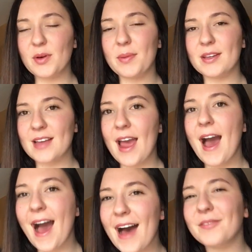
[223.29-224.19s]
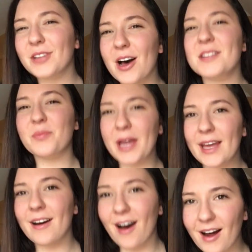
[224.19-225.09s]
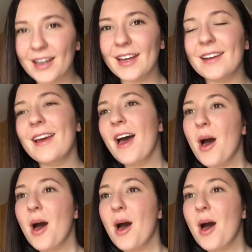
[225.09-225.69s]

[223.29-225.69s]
to it because I have lost weight on it,